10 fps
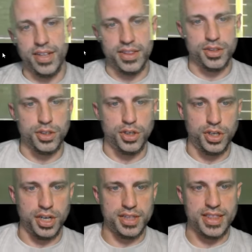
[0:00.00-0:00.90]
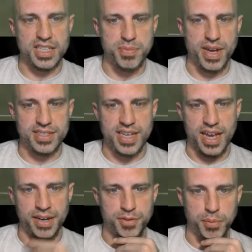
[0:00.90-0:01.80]
the little hook, that's my
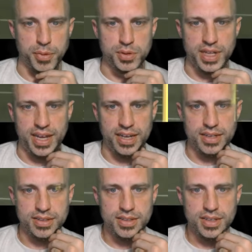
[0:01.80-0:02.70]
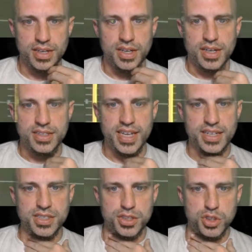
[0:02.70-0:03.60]
sign for bootleg.
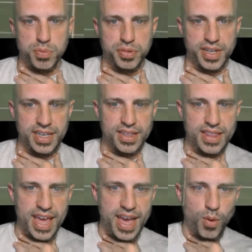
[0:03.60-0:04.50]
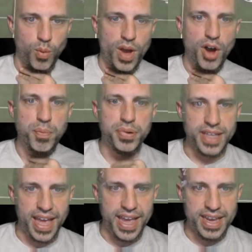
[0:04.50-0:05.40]
Texans do plenty of that. Well
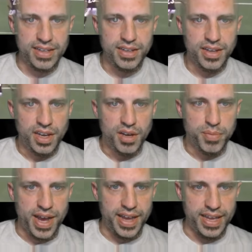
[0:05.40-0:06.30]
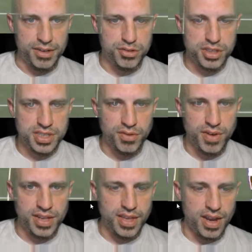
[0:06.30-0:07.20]
played by Hendrickson
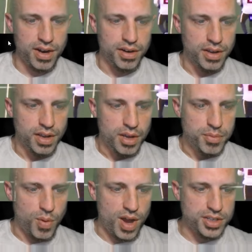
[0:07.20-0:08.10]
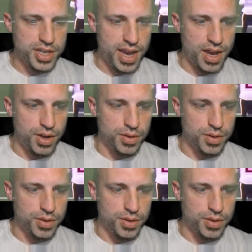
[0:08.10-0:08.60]
right there. But watch how